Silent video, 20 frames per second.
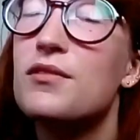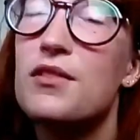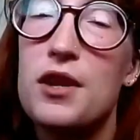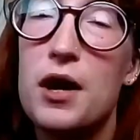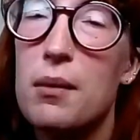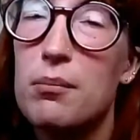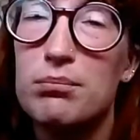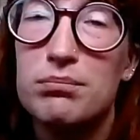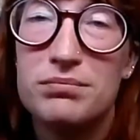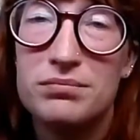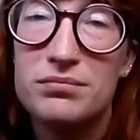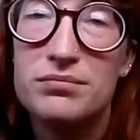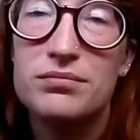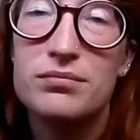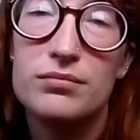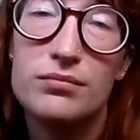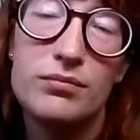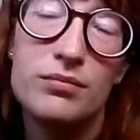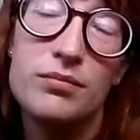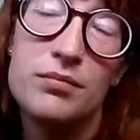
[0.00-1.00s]
Them.
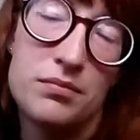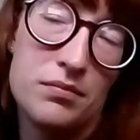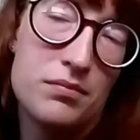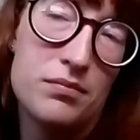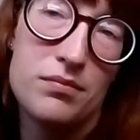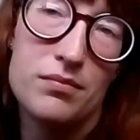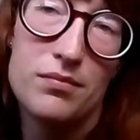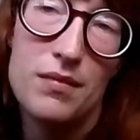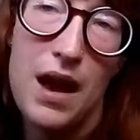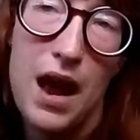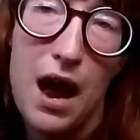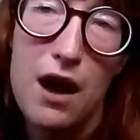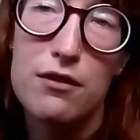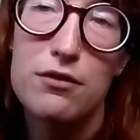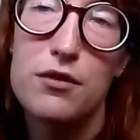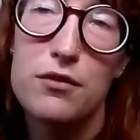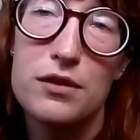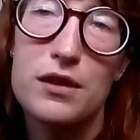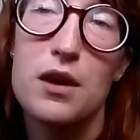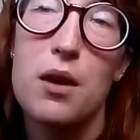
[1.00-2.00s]

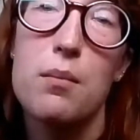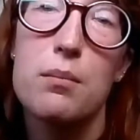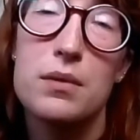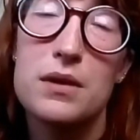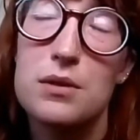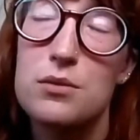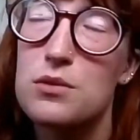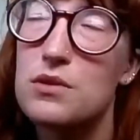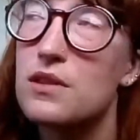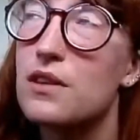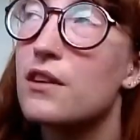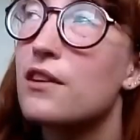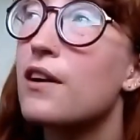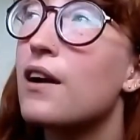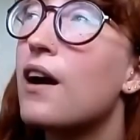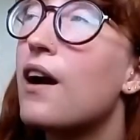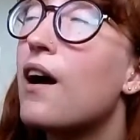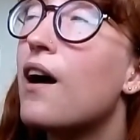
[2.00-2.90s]
Half of the company was there.